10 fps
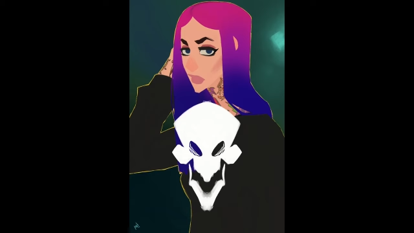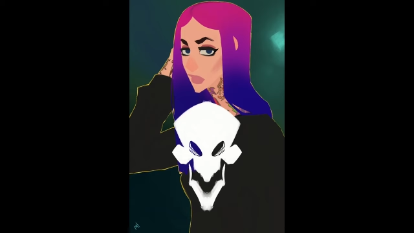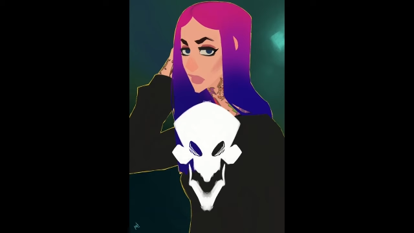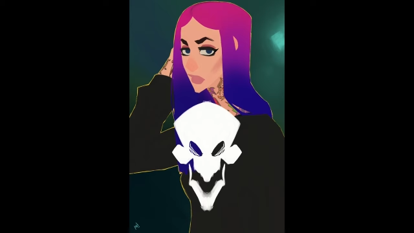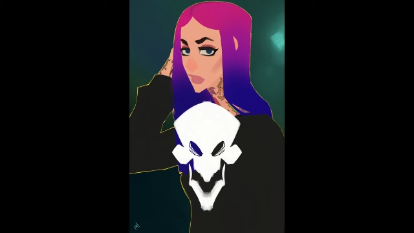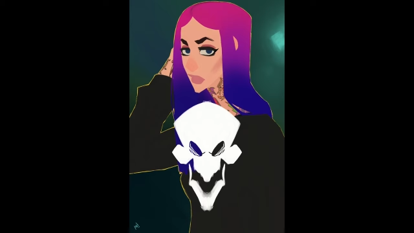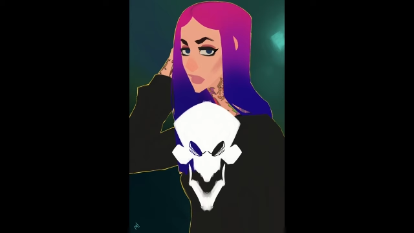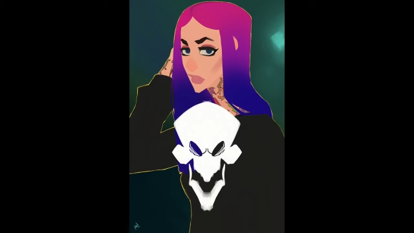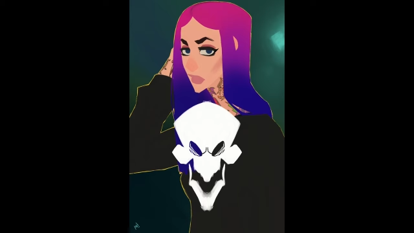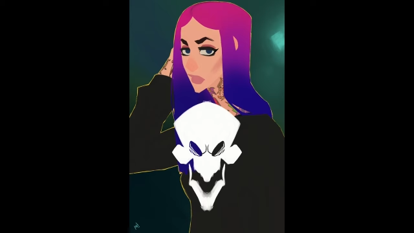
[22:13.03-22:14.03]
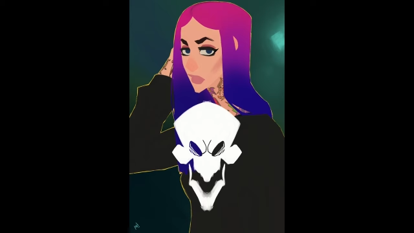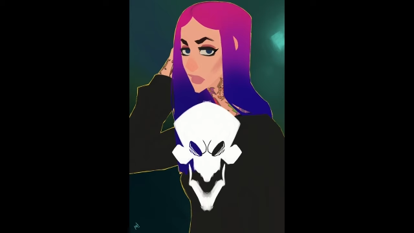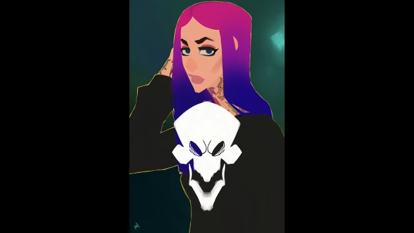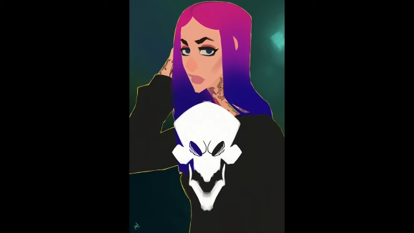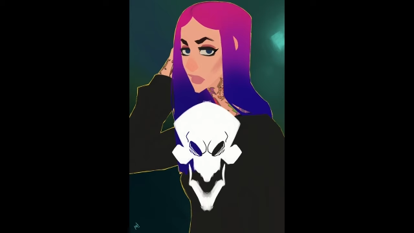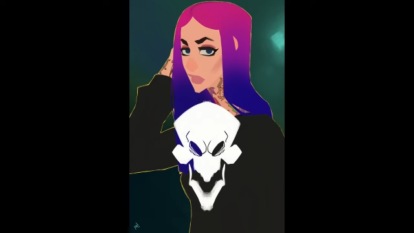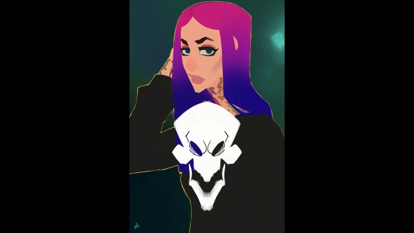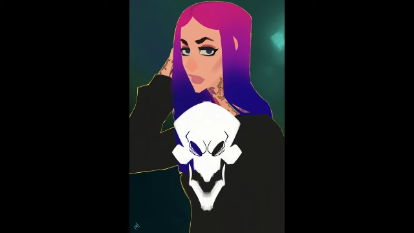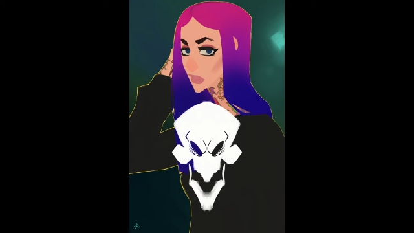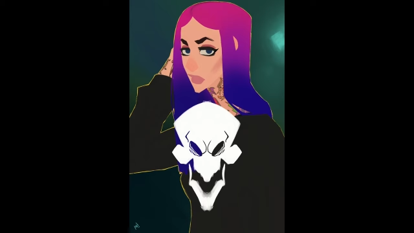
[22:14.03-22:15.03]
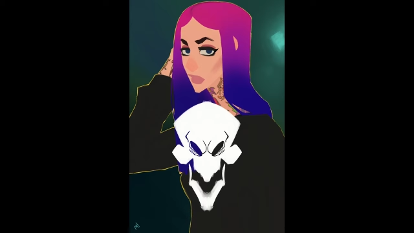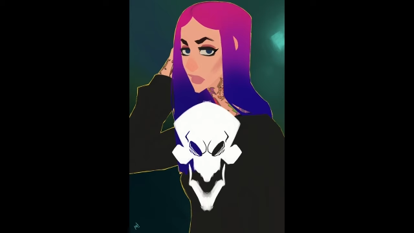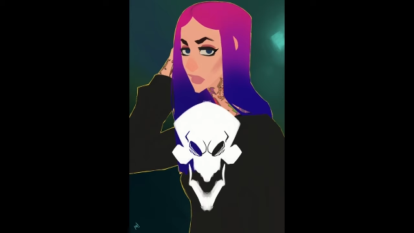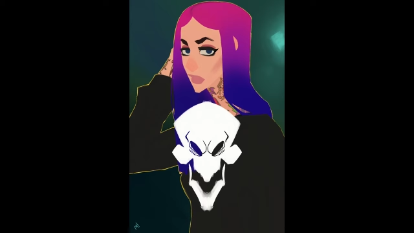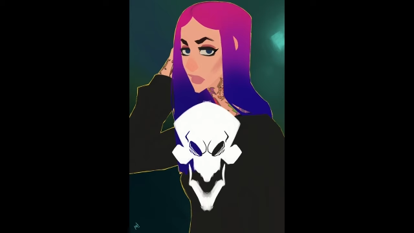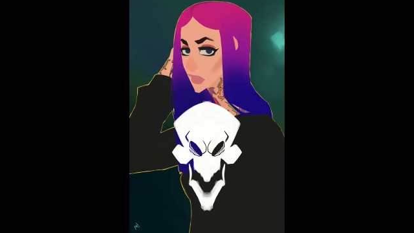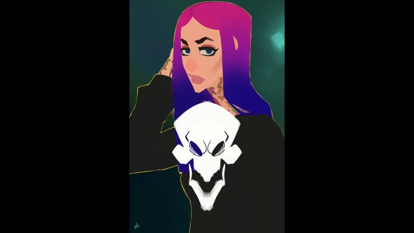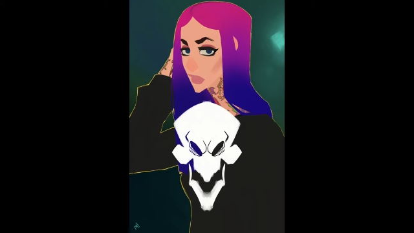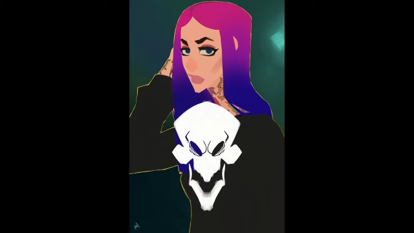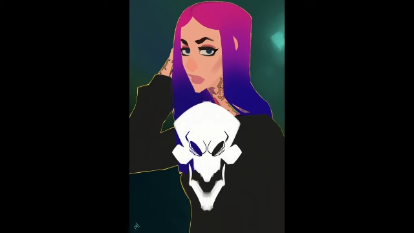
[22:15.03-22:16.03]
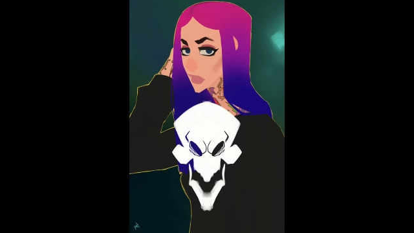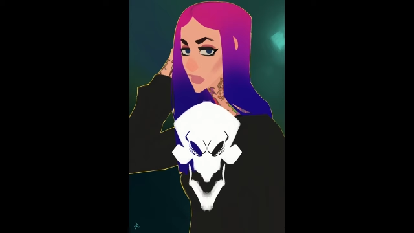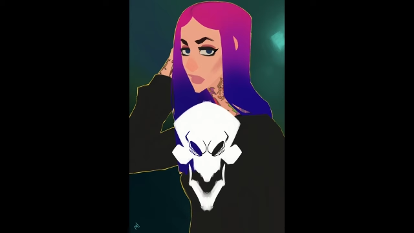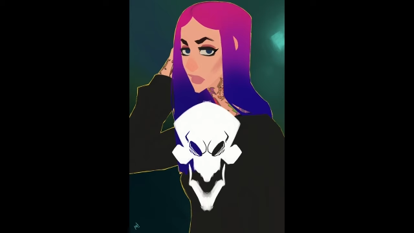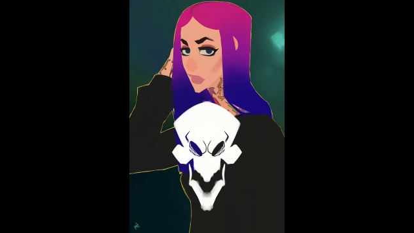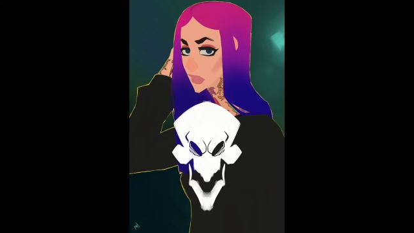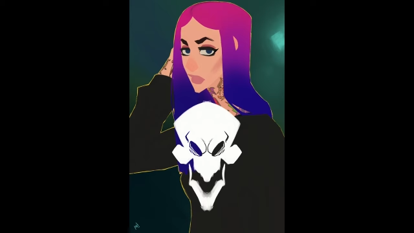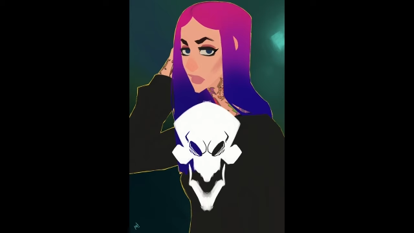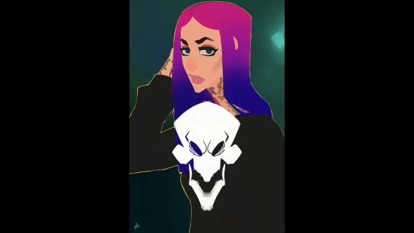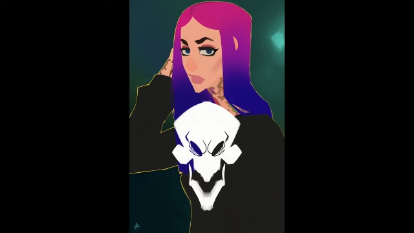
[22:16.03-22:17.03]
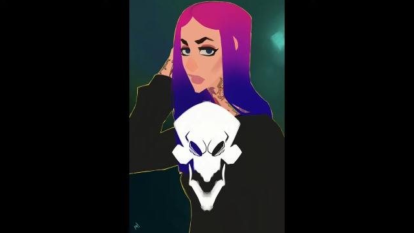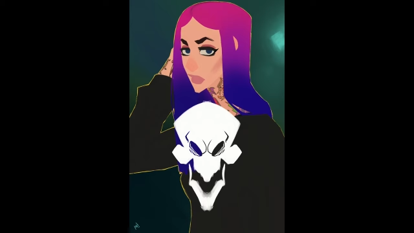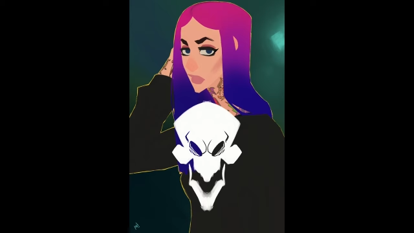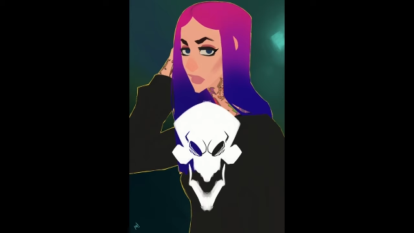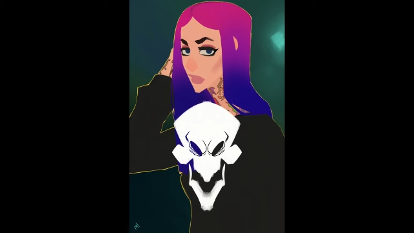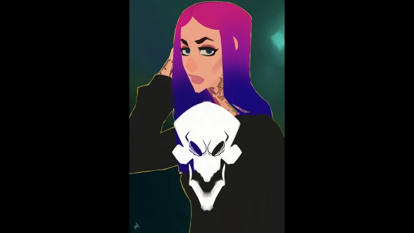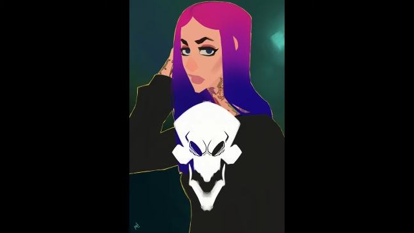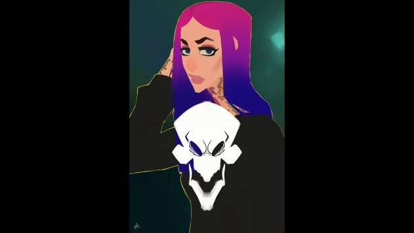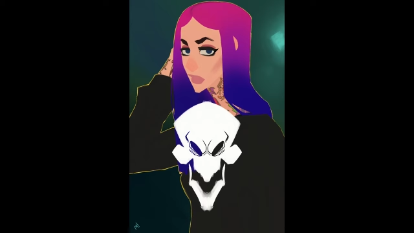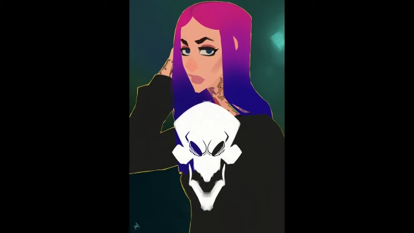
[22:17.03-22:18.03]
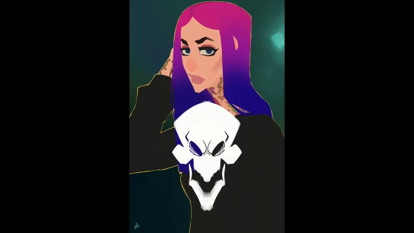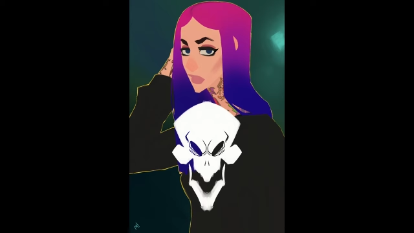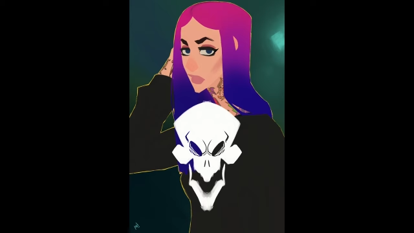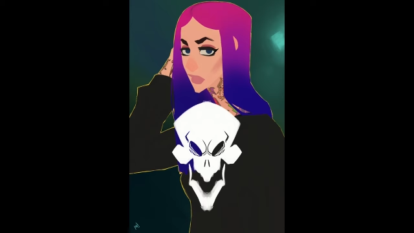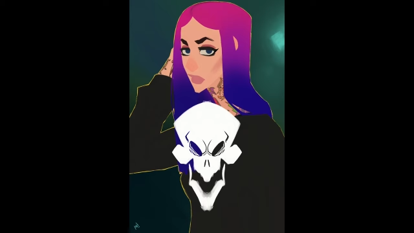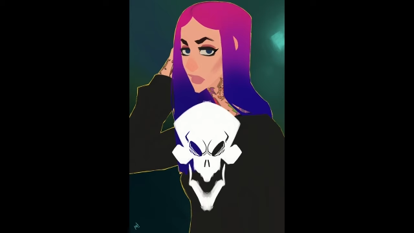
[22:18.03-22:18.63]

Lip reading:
[unreadable: no face in view]